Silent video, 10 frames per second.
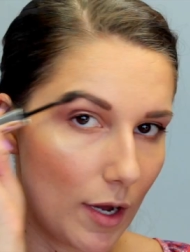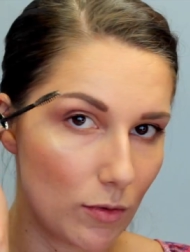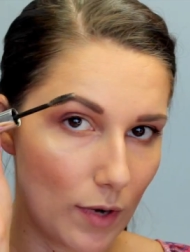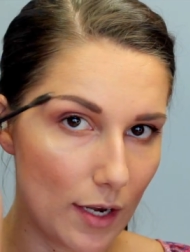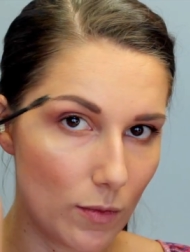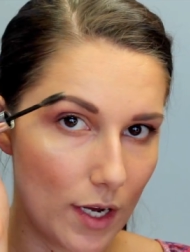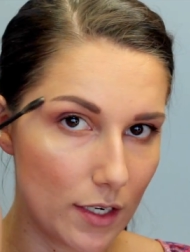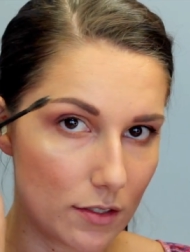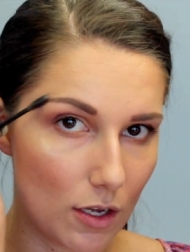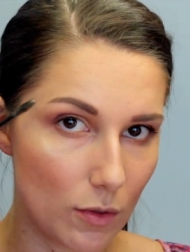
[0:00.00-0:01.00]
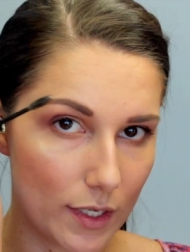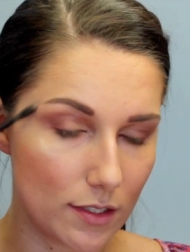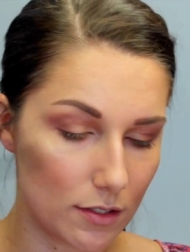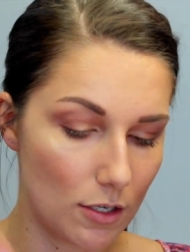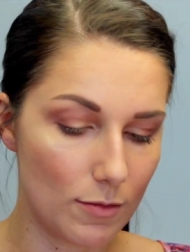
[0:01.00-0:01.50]
My right one is
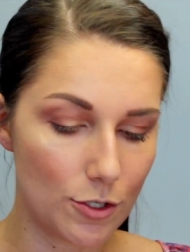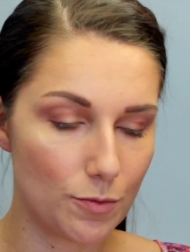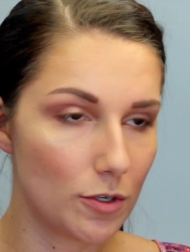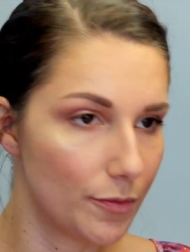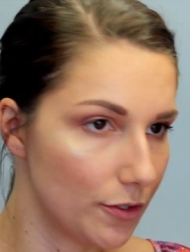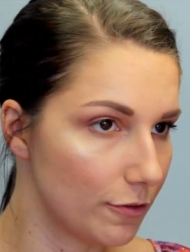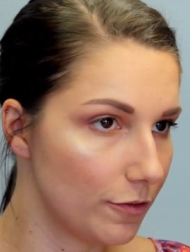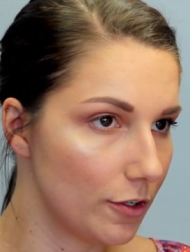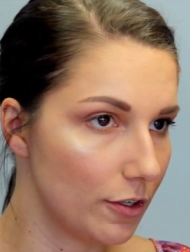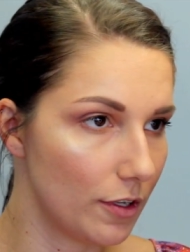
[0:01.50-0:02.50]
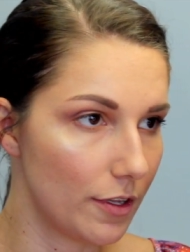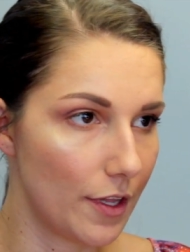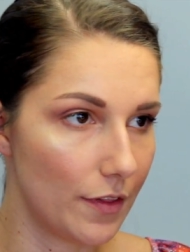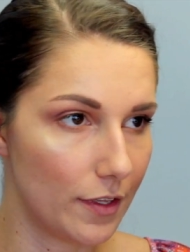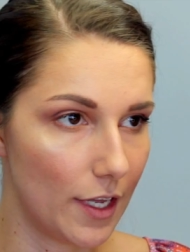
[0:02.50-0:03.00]
always so much more beautiful than the